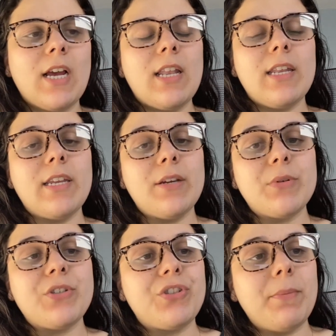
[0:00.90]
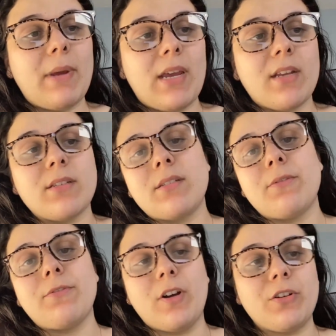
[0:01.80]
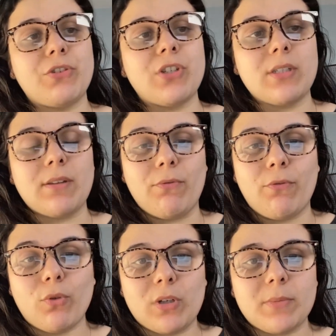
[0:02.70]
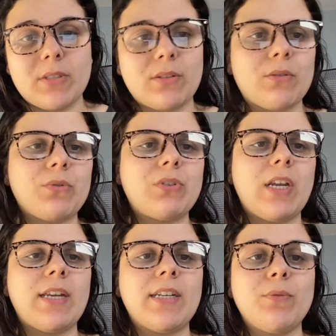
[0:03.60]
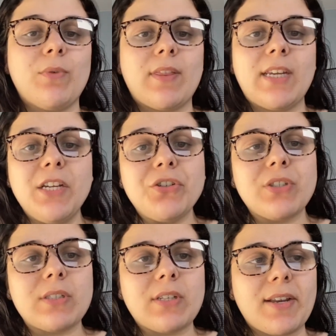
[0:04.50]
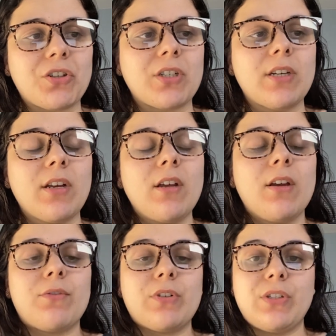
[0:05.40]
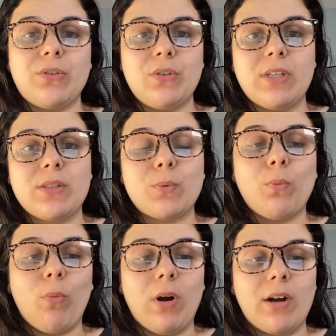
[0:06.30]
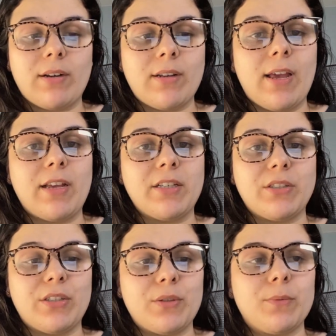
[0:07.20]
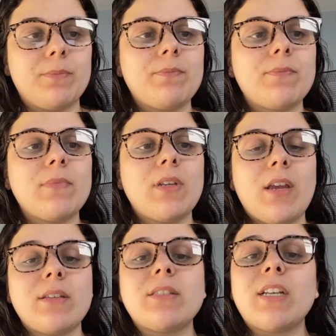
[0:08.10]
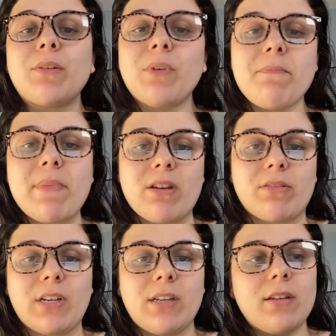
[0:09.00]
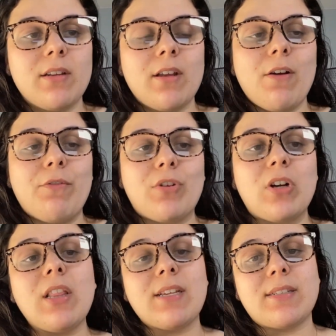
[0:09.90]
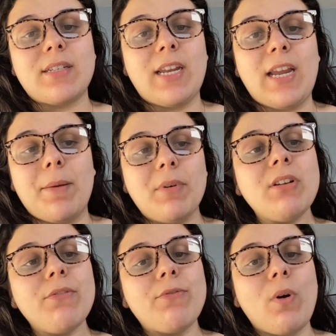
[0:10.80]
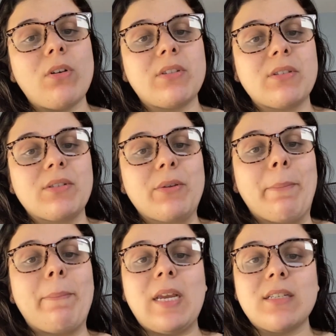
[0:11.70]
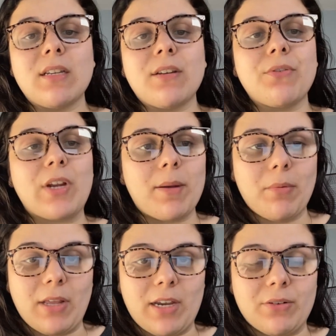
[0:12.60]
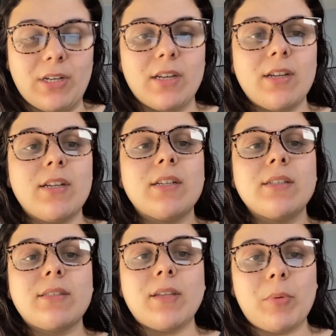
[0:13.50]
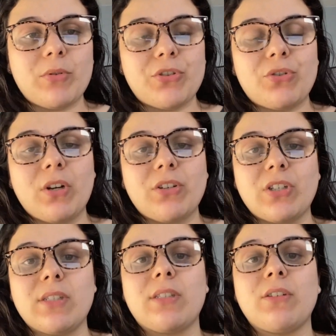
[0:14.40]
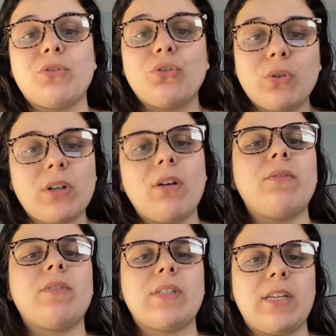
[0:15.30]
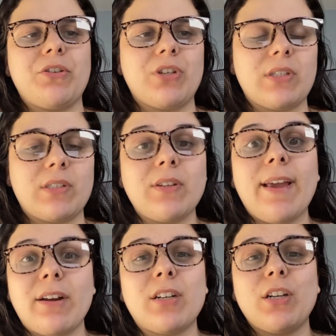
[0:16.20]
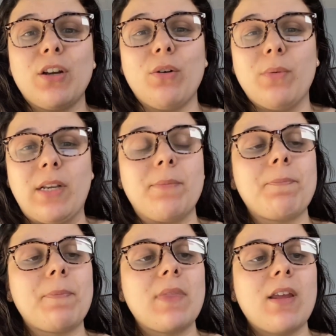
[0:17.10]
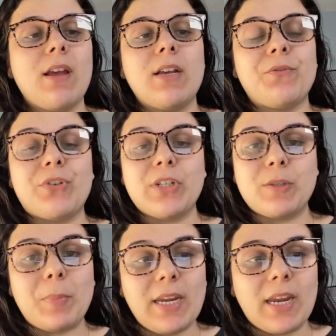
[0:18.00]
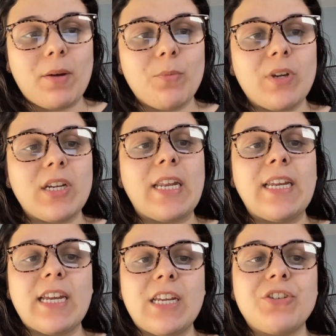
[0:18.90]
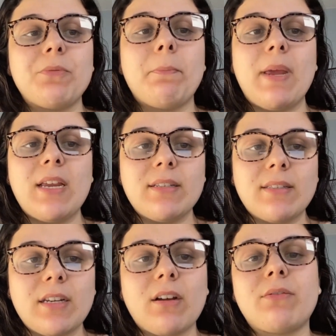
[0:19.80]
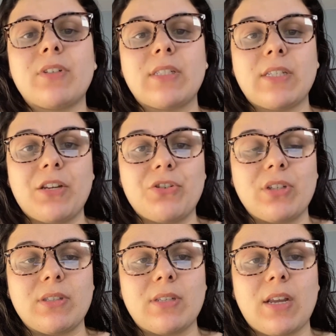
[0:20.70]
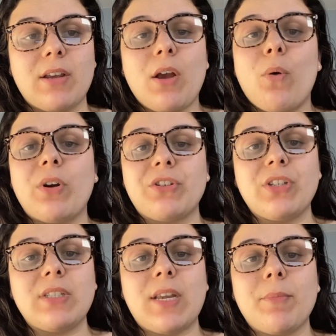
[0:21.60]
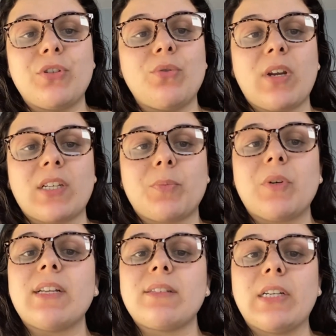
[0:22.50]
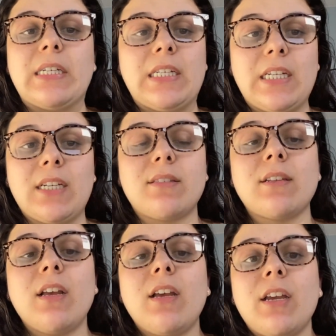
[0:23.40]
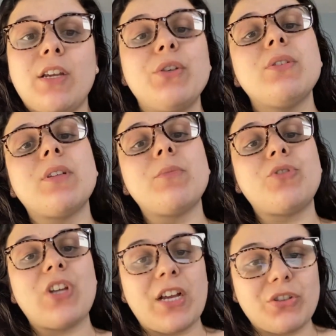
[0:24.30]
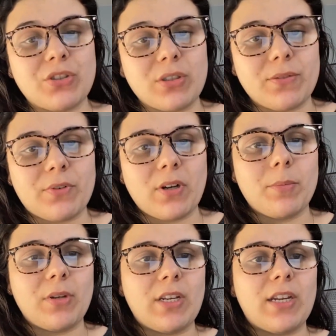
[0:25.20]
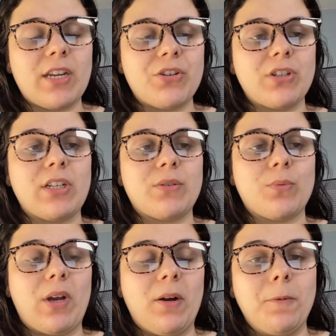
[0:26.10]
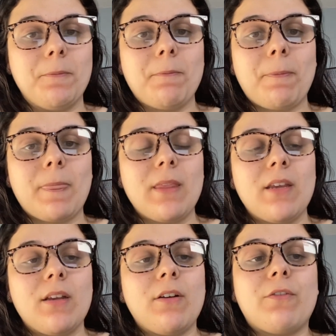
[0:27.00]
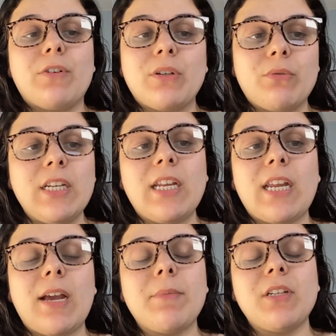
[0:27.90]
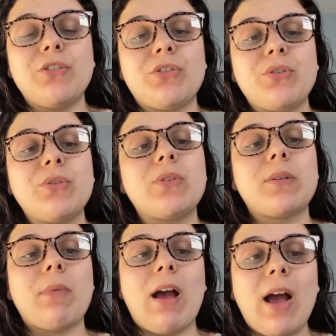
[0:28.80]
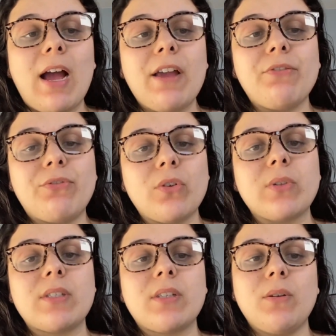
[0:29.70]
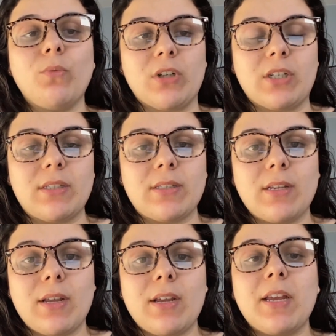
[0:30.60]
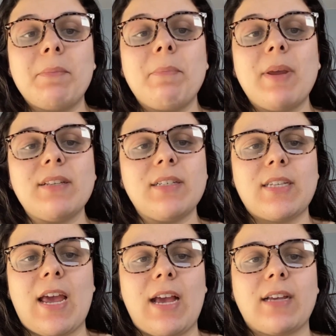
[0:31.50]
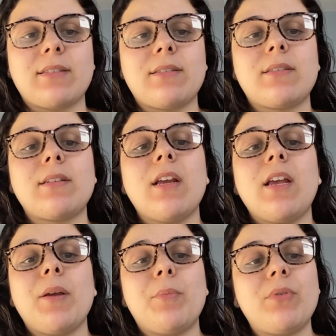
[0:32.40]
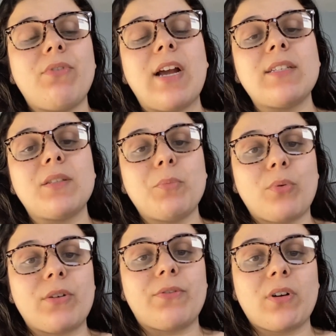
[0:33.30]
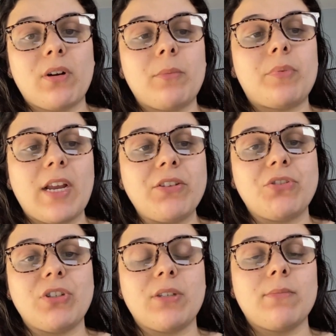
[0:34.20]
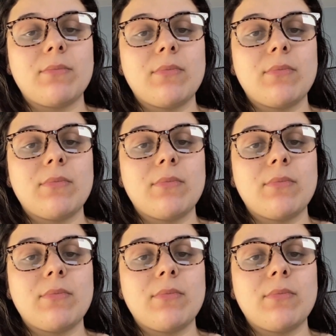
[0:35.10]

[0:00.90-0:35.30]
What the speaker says: Language demands, functions, and forms associated with each standard for students 1 and 2. Starting with Mary. For her listening, I'm going to focus on some basic vocabulary, simple instructions, and short conversations to get her going. For speaking, we're going to engage in basic conversations where she's able to express her needs and use some gestures for communication as well. For the reading, I'm going to introduce some high-frequency words in basic texts and provide support for comprehension.